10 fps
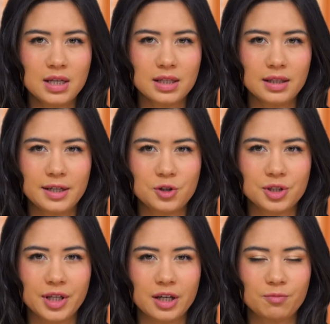The
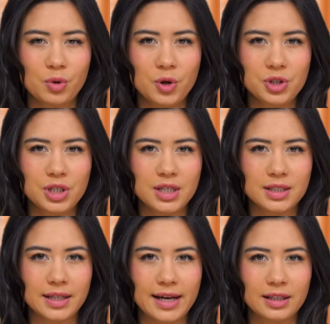legislative push
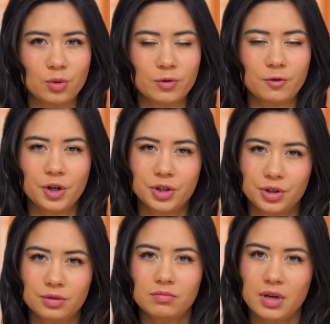he's likely referring
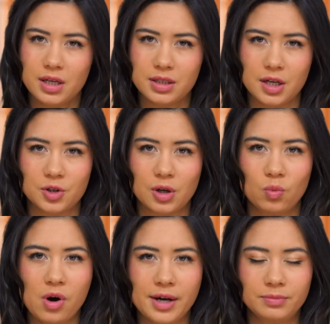to is H.R.
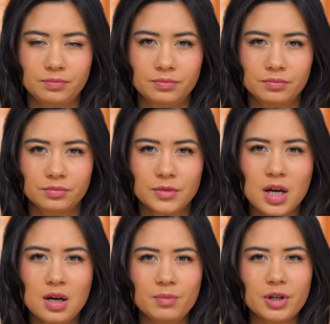1.
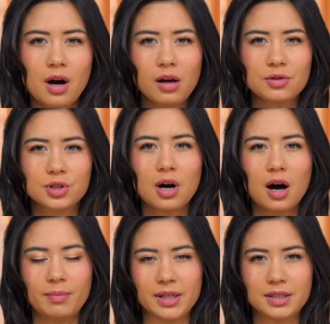McConnell's
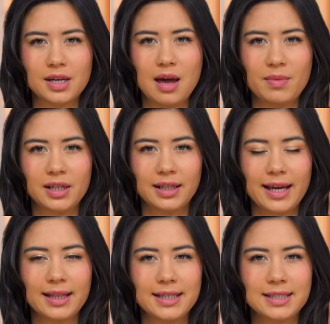comments came in a
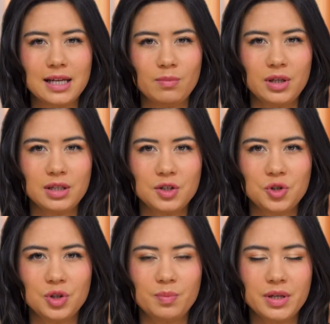lengthy statement
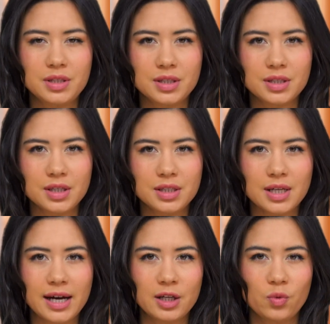issued to businesses
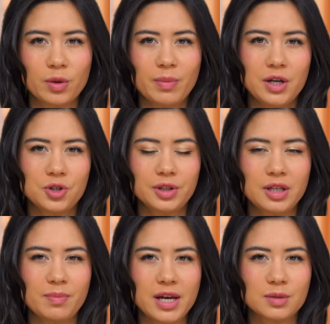siding with Major
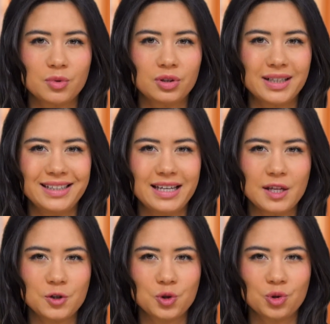League Baseball
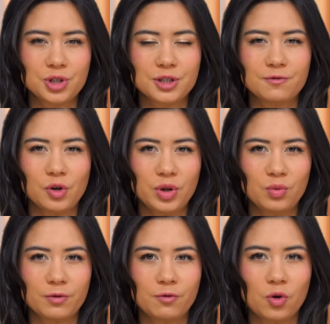against Georgia's
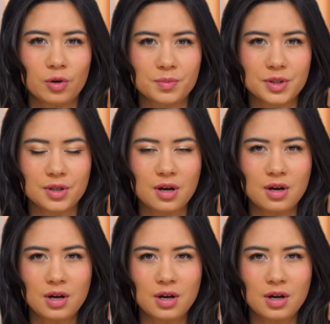voting reforms.